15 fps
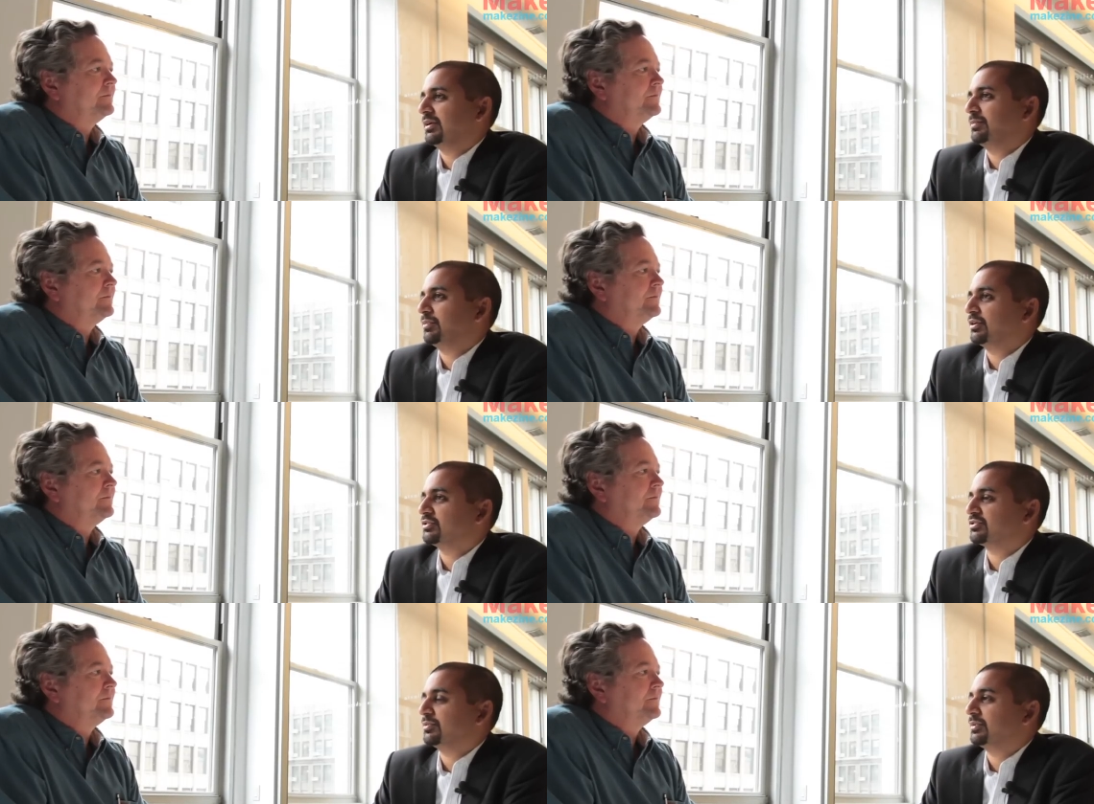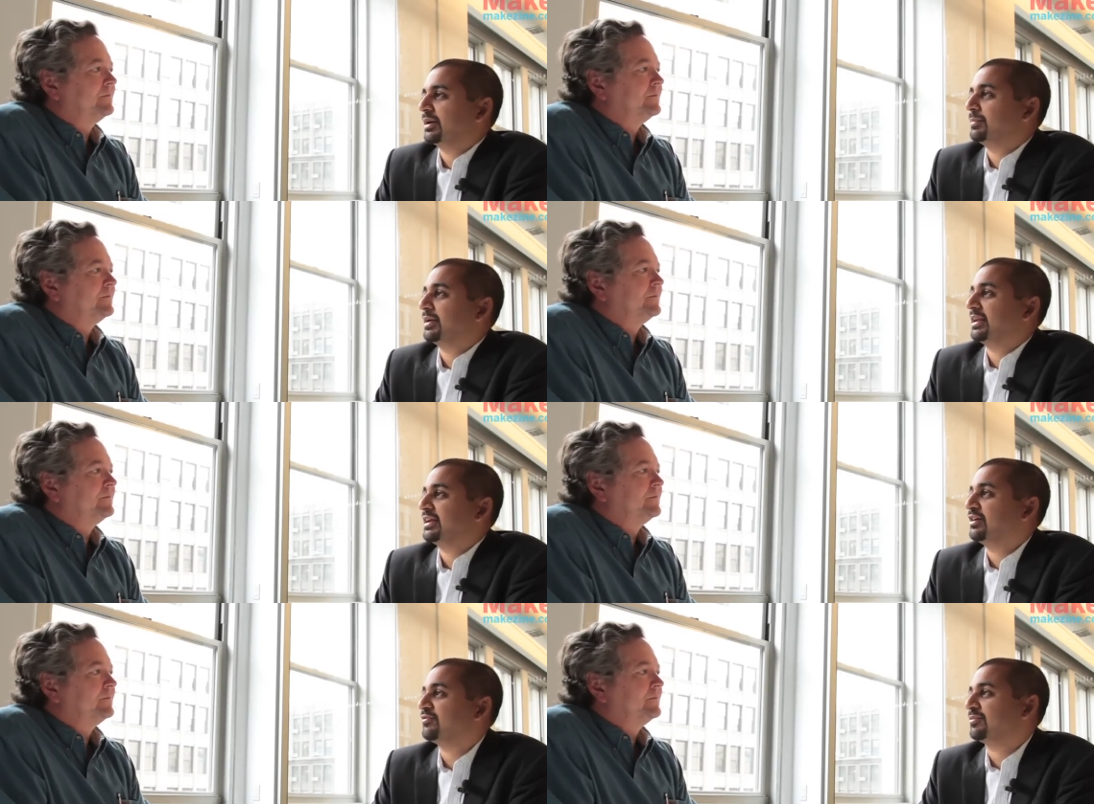Speaker 1: my boss told me I'm
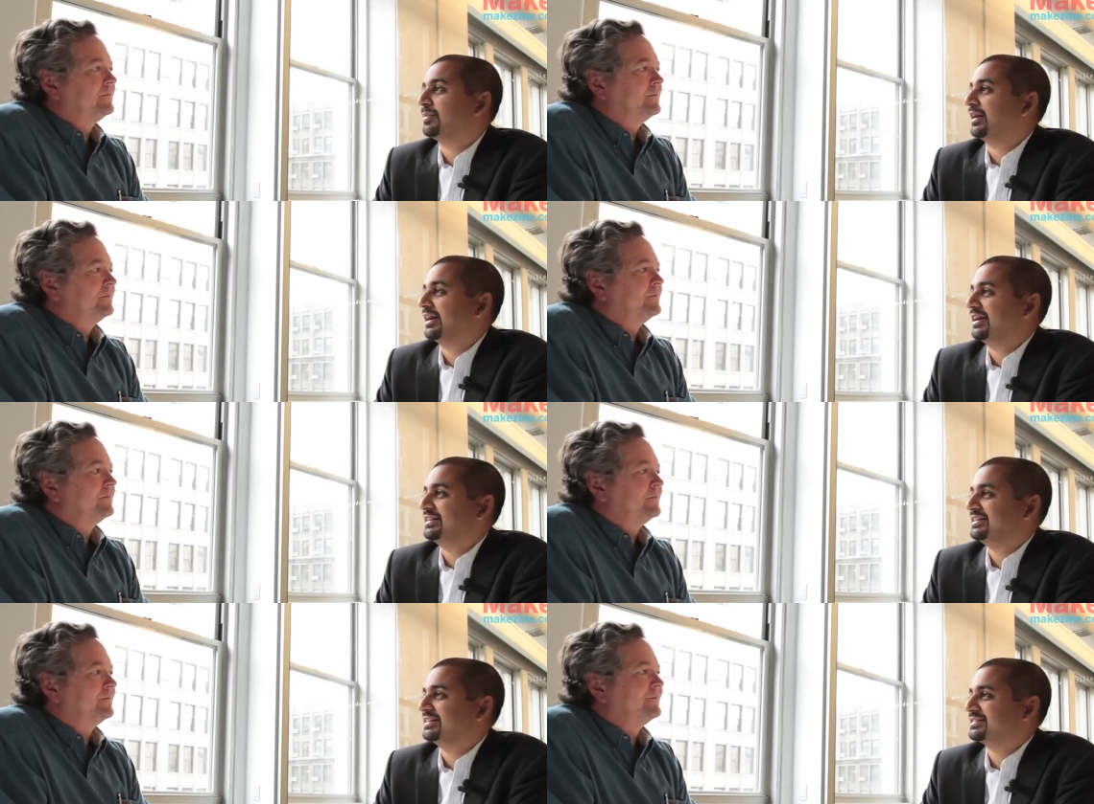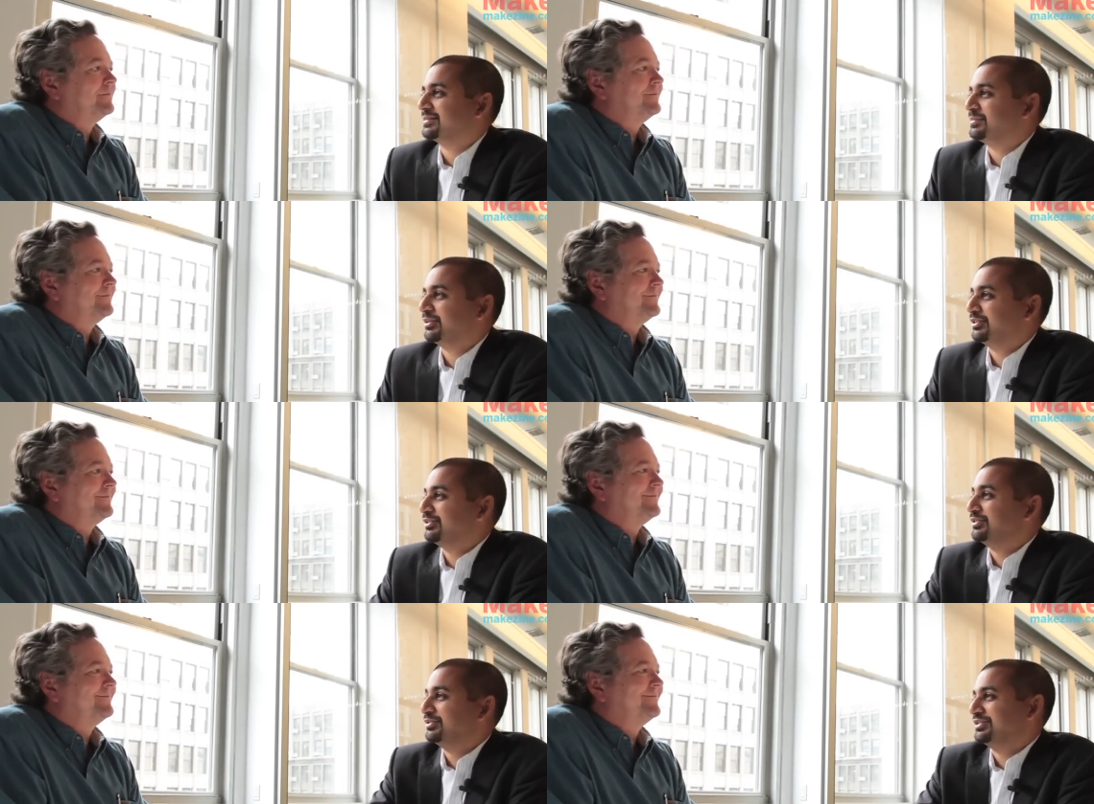not here for my ideas. I'm
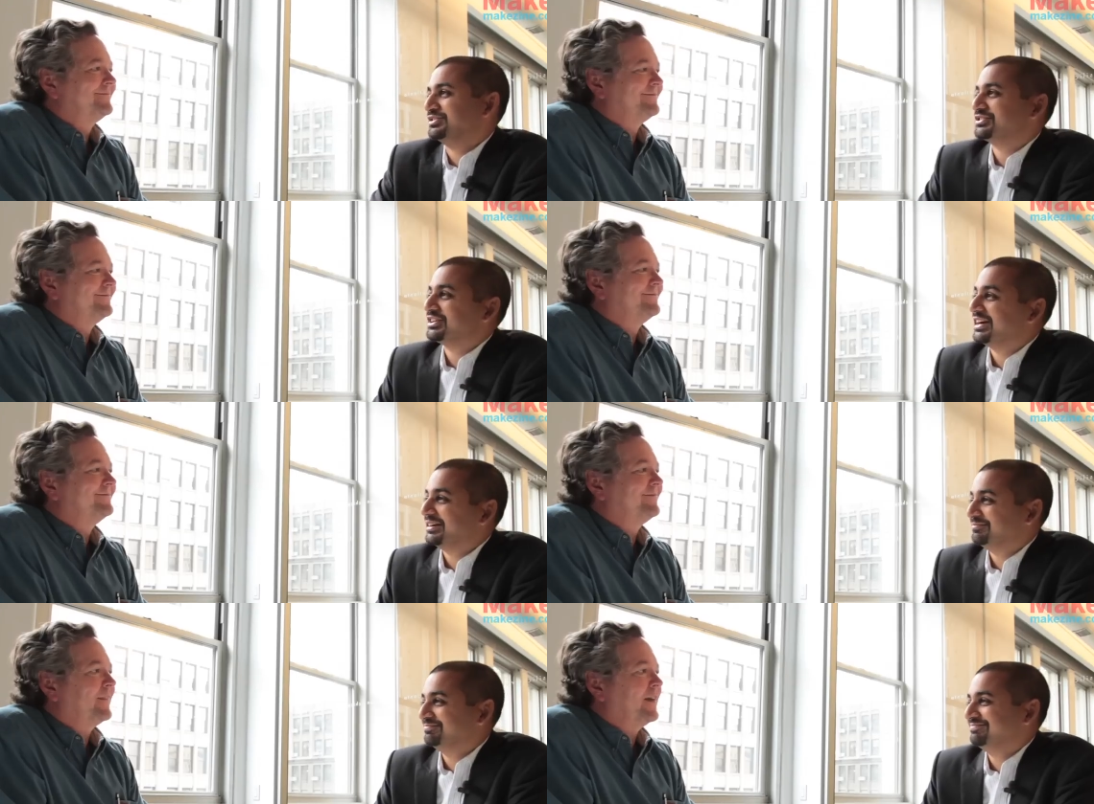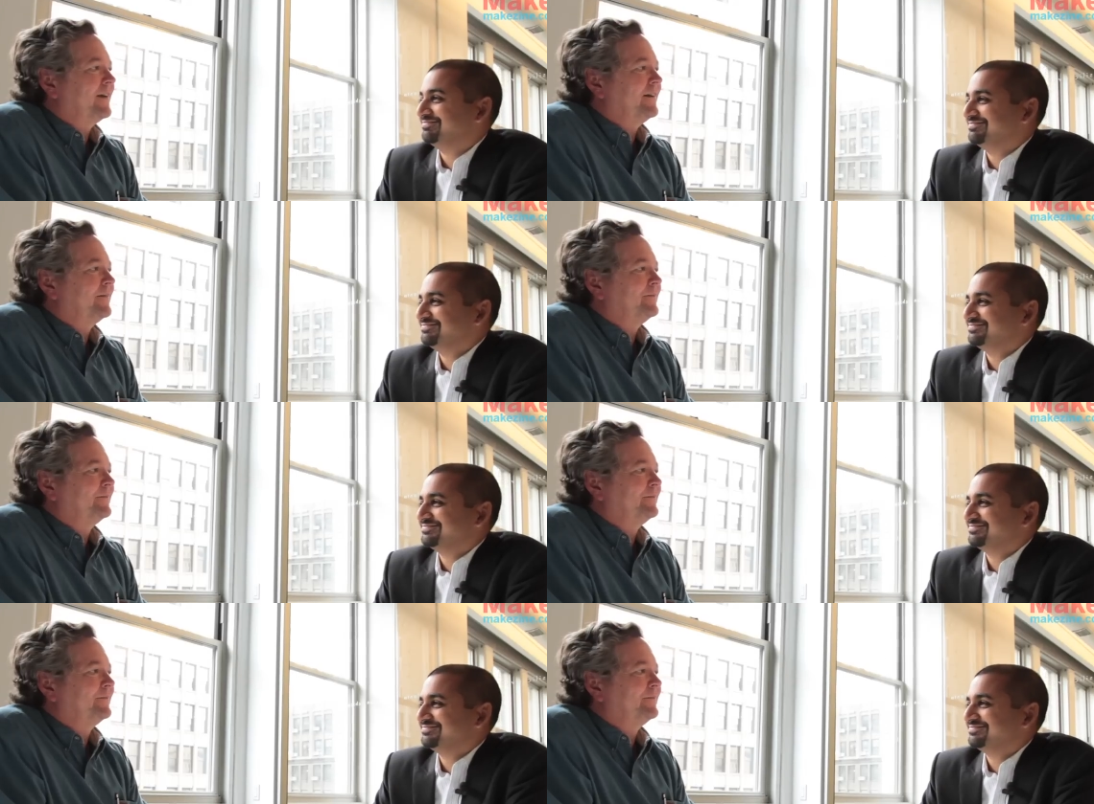here to do this job." Yeah.